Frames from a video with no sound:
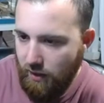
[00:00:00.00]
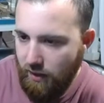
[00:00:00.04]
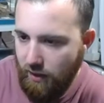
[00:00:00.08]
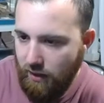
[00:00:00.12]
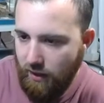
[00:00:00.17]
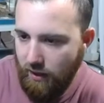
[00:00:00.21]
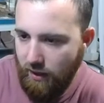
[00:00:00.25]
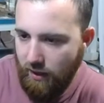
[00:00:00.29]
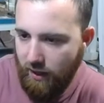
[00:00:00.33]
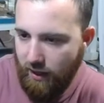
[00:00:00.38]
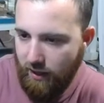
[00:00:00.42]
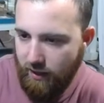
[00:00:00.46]

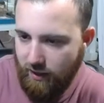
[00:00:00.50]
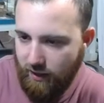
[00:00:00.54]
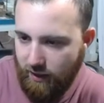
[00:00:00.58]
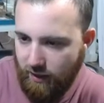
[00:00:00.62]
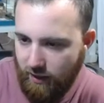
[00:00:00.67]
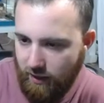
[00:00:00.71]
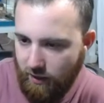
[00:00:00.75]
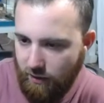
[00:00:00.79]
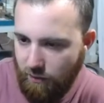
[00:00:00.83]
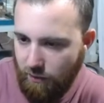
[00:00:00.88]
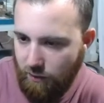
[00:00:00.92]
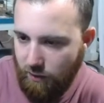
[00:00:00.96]
I dig
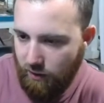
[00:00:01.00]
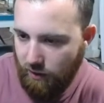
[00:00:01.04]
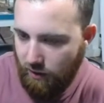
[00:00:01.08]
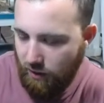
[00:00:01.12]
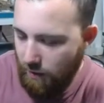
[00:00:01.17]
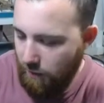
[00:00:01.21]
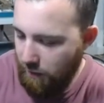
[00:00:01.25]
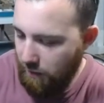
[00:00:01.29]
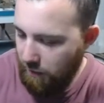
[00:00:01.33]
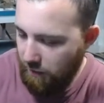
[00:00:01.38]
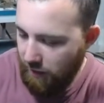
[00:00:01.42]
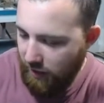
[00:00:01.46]
it. Will it come
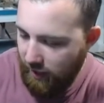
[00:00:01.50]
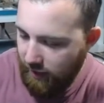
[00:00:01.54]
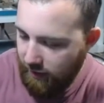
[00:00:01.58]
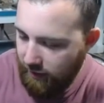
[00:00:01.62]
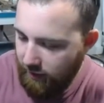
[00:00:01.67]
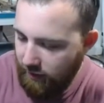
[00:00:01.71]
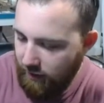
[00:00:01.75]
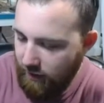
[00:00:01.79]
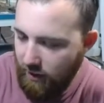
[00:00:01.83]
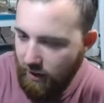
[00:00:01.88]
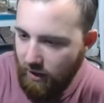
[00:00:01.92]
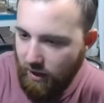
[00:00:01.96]
in black?
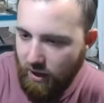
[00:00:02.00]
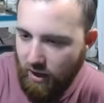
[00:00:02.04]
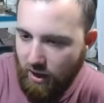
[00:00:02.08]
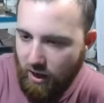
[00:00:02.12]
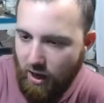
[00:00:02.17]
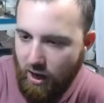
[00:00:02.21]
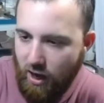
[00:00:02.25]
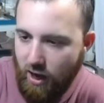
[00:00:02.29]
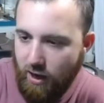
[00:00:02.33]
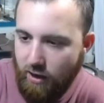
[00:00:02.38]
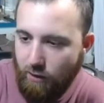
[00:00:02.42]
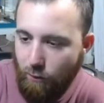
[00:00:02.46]
Uh,